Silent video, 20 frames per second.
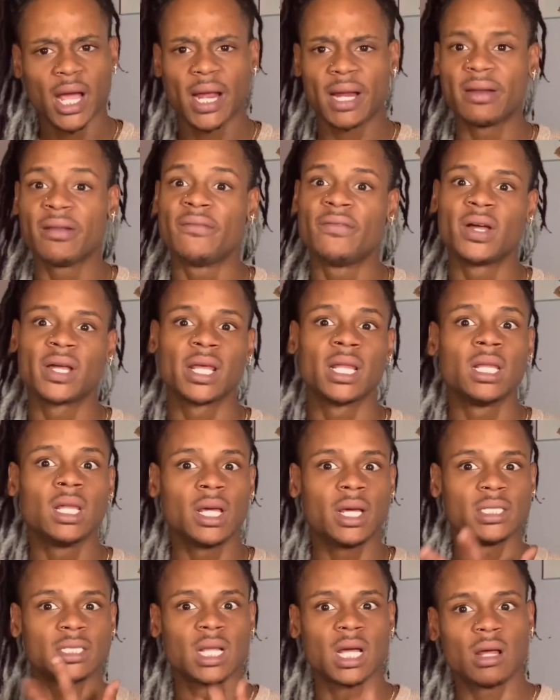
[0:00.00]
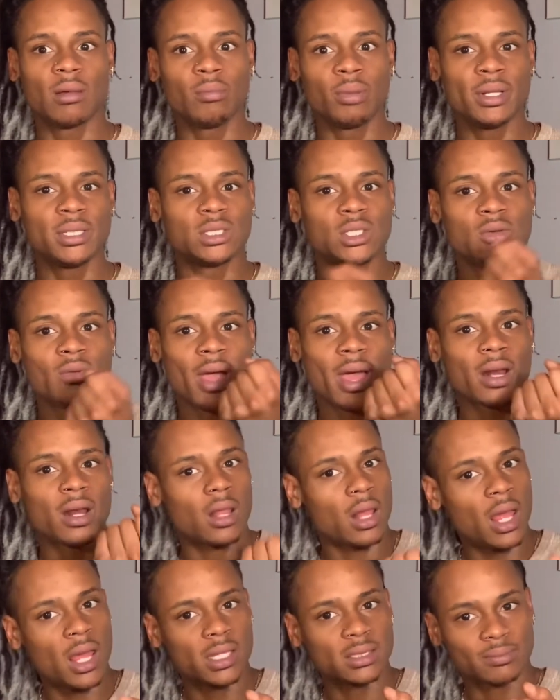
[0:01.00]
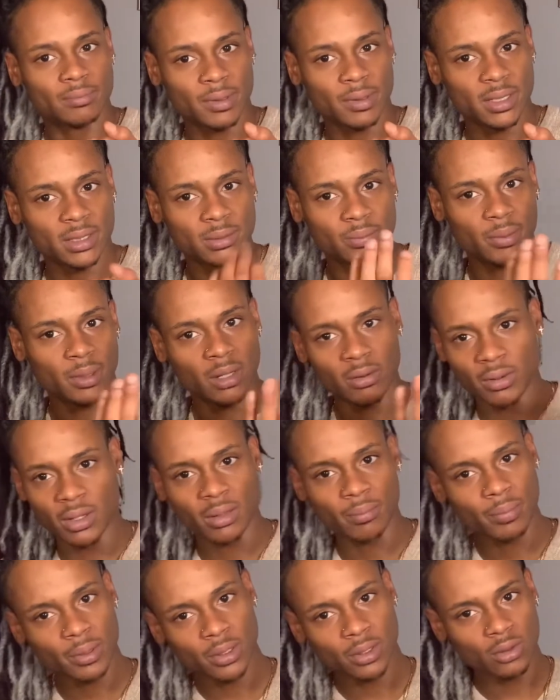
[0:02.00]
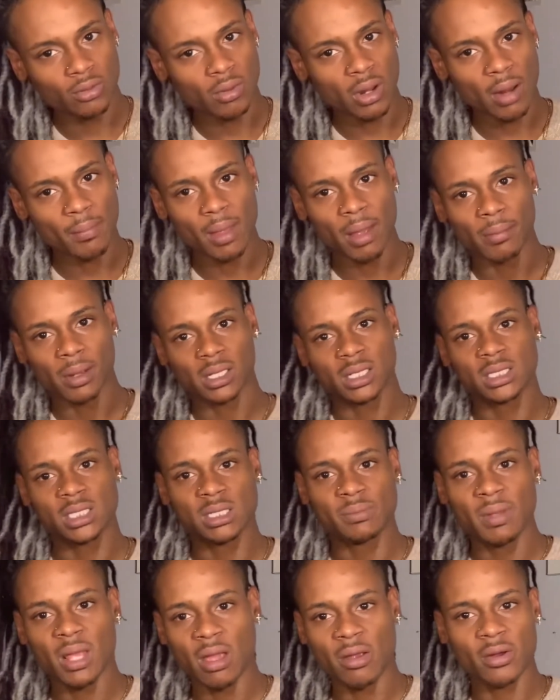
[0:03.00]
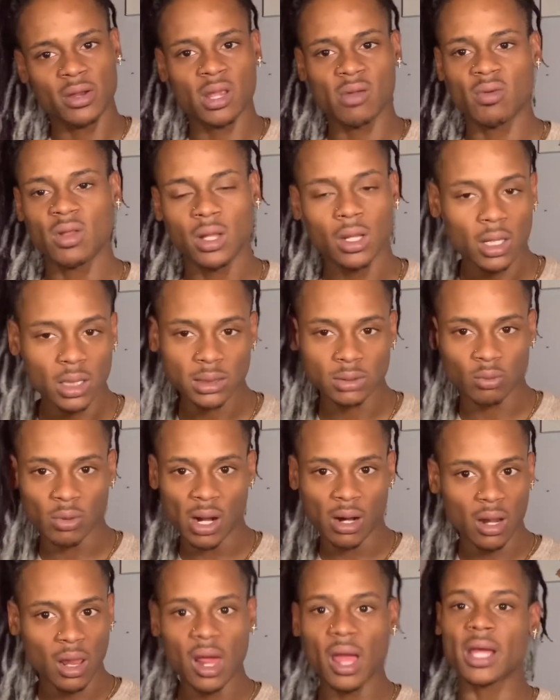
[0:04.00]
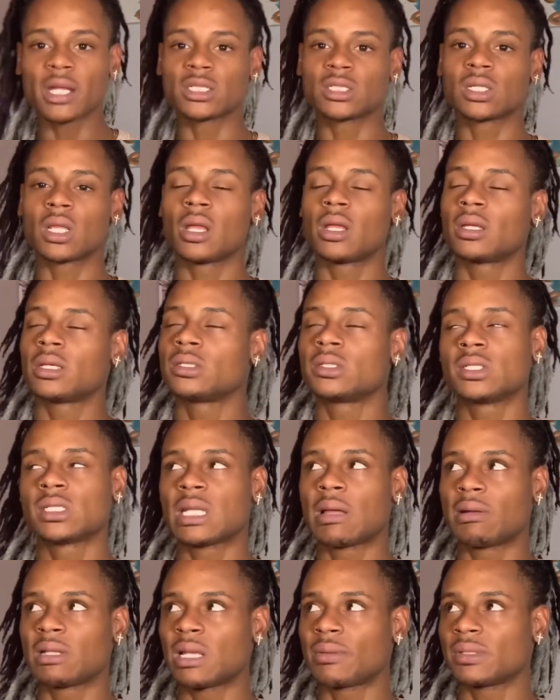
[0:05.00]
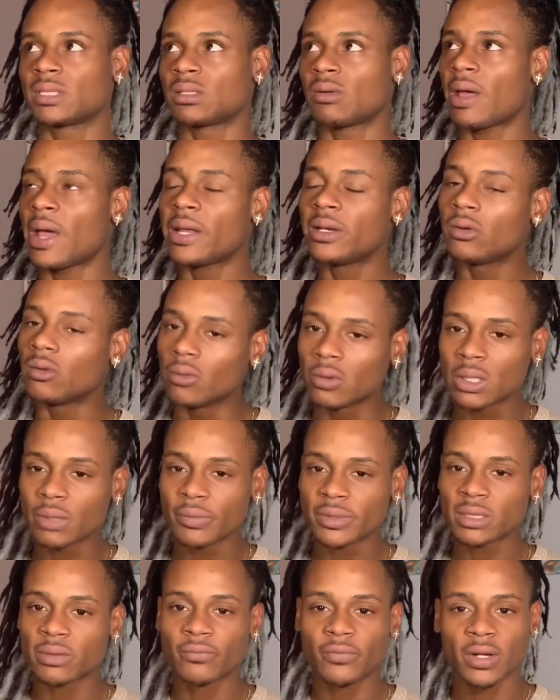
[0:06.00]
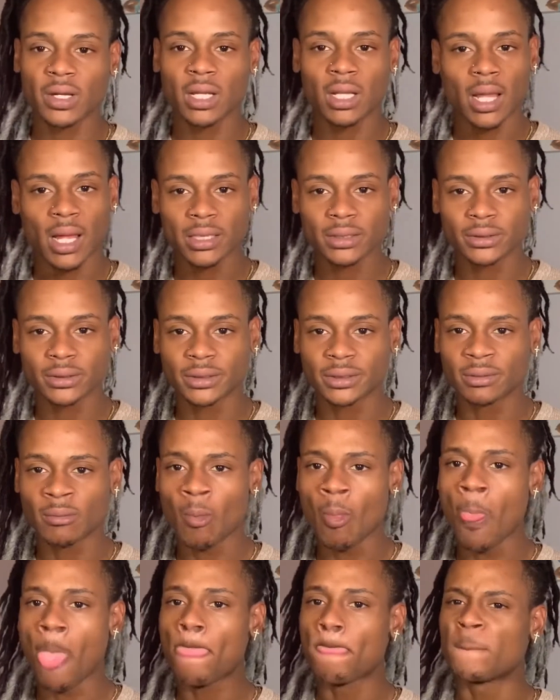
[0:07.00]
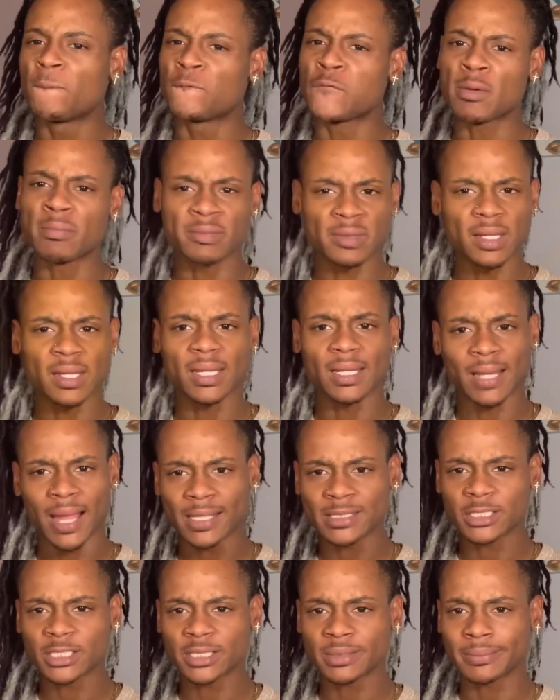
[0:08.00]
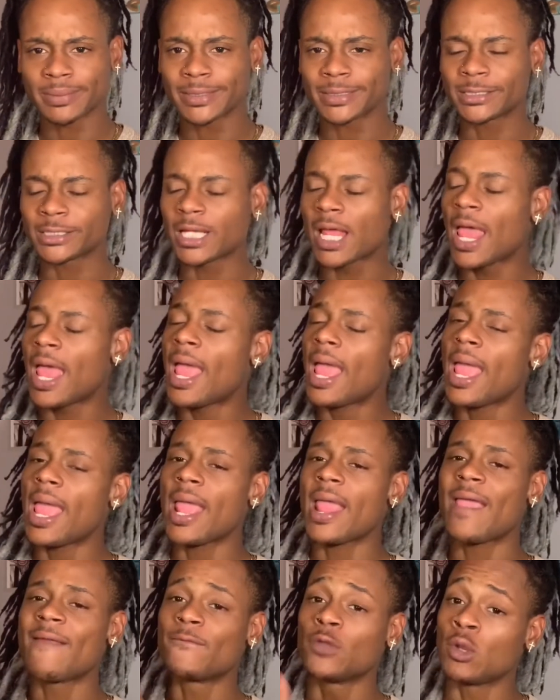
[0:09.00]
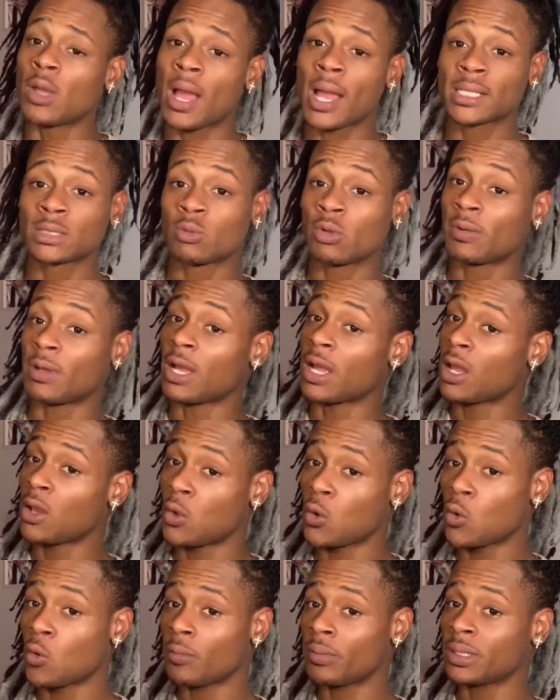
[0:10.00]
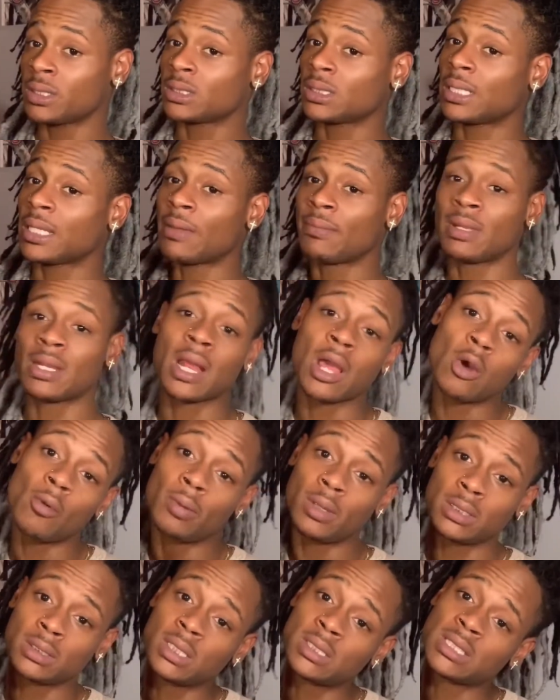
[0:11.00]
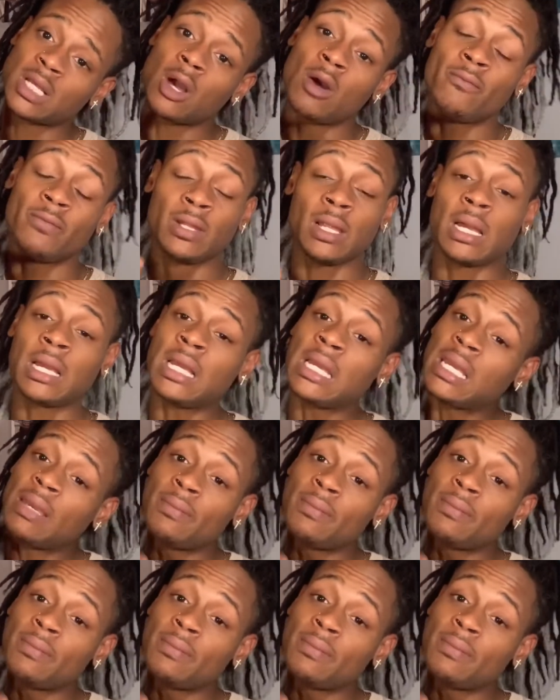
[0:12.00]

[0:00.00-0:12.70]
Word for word: the fucking look is not complete to you out of lash, bitch. Period. And I'm not about to just be out here giving looks without a lash. Like, it's just not happening. So I had to order me some fucking lashes from Lilly Lashes, bitch if you guys want a code, bitch, let me know, bitch, because hopefully I can get